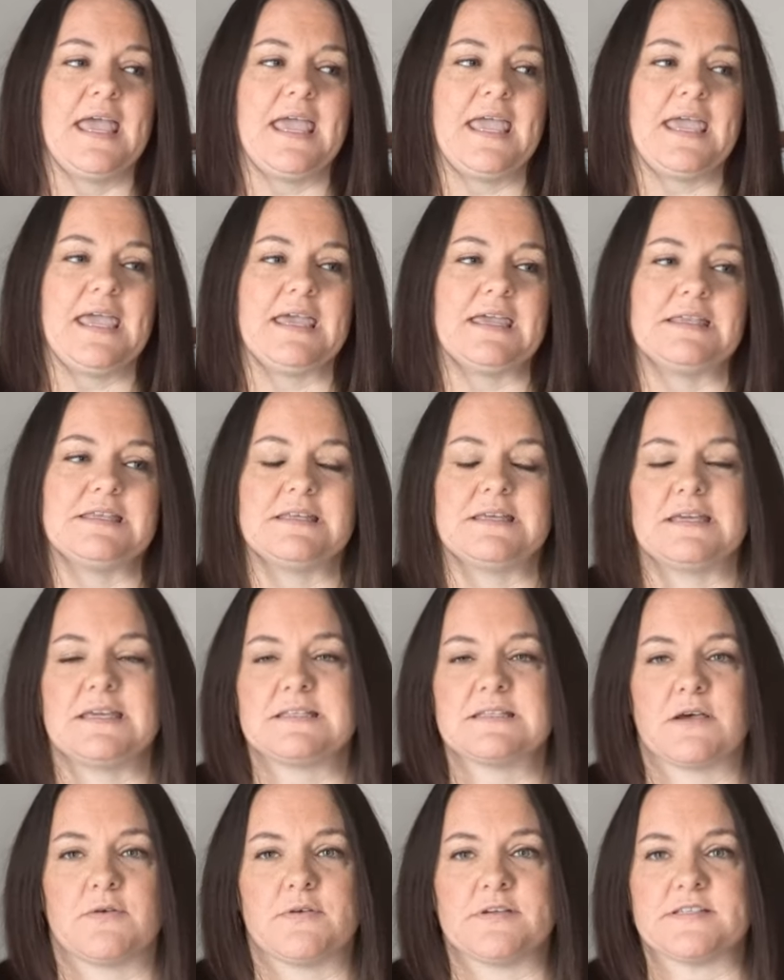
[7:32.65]
And
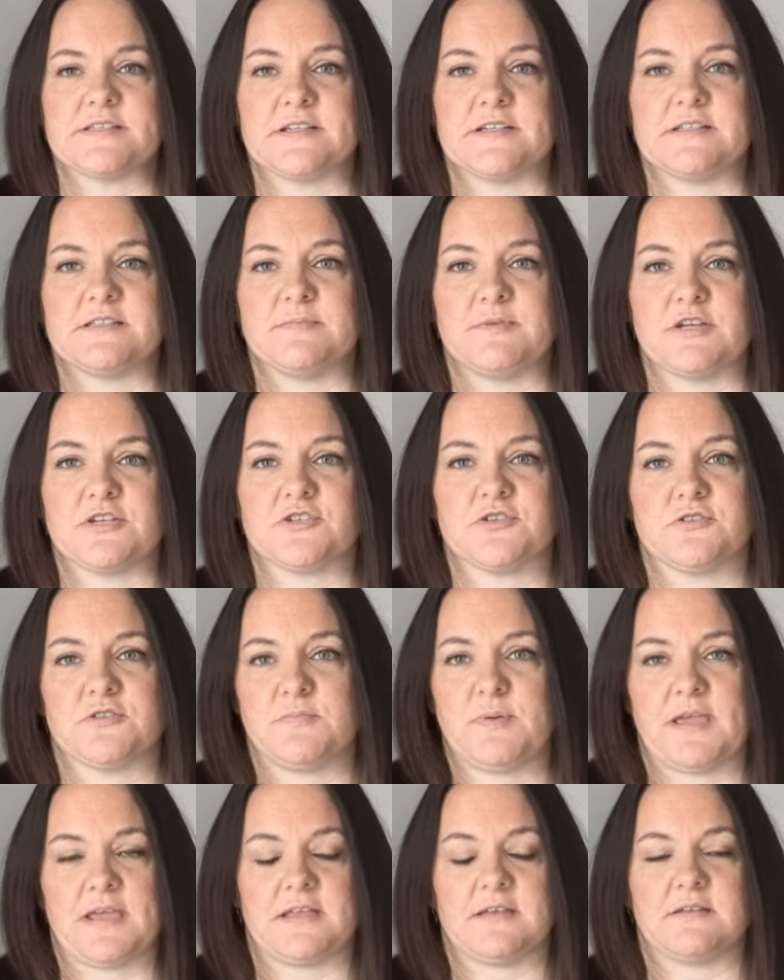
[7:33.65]
it's always good to make sure
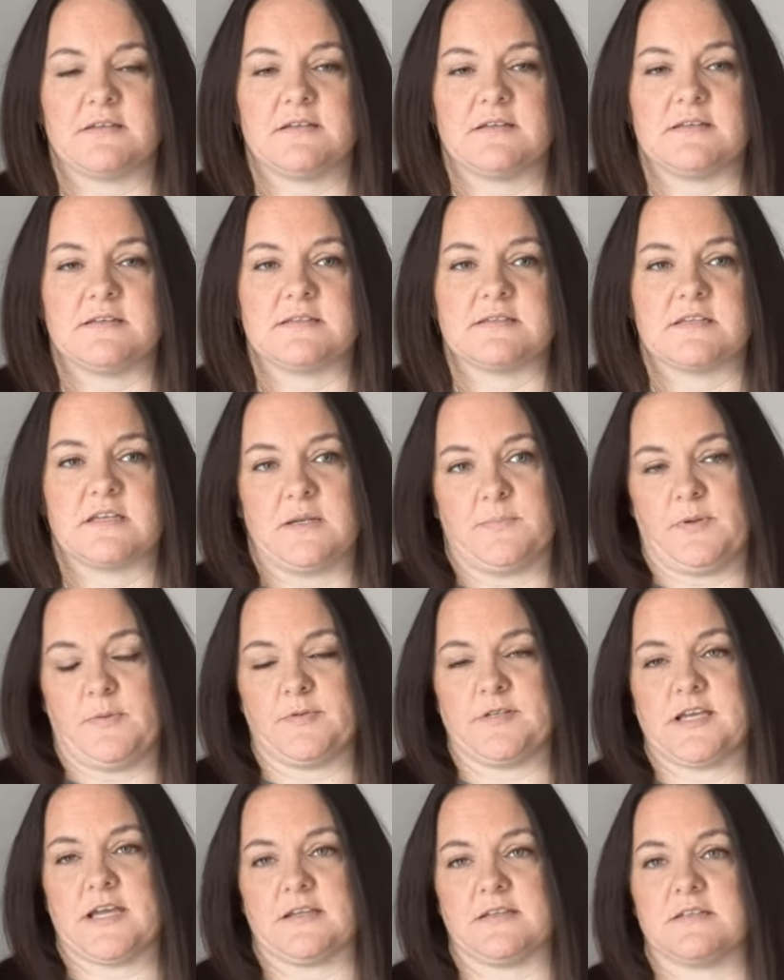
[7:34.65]
the paint is going to be
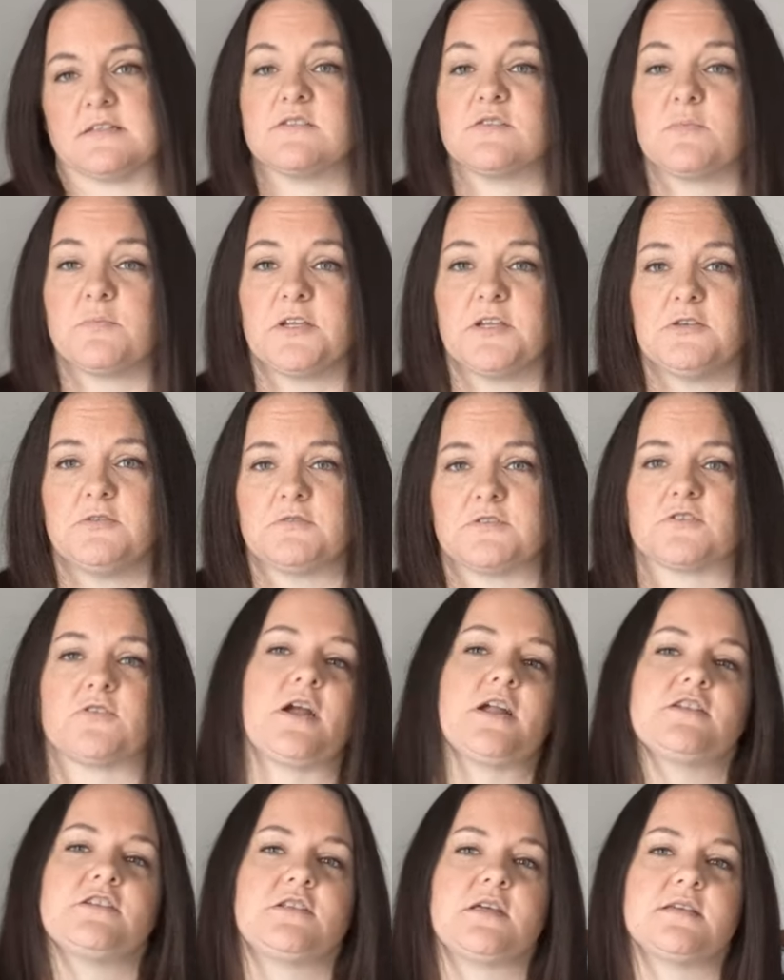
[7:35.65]
protected. So I'm going to do a
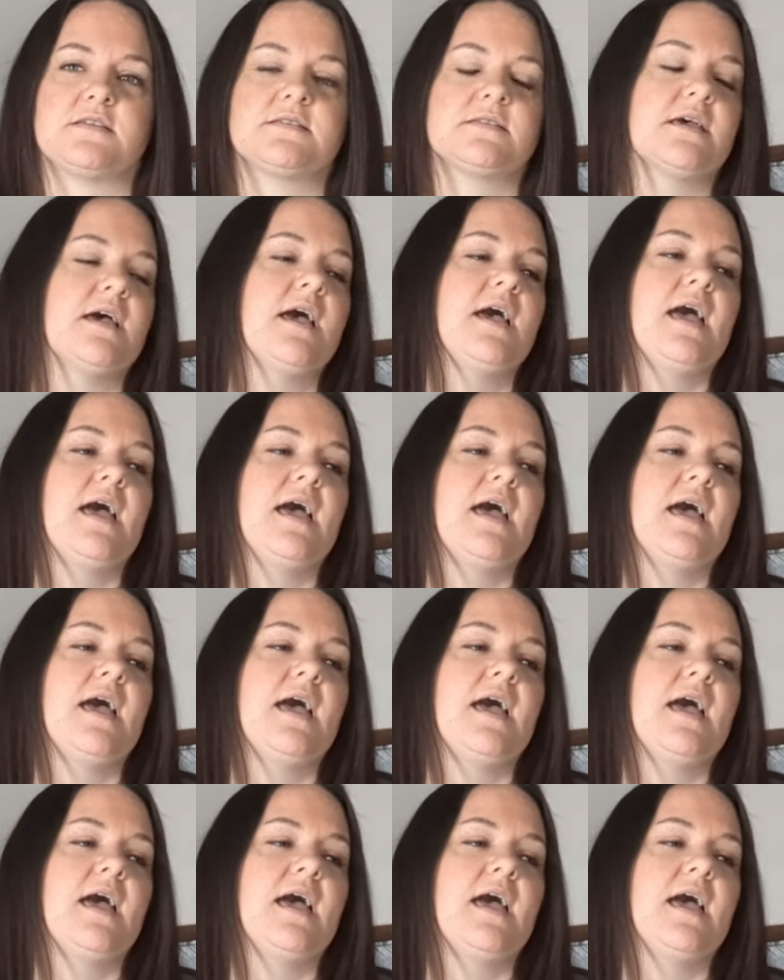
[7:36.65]
scratch test.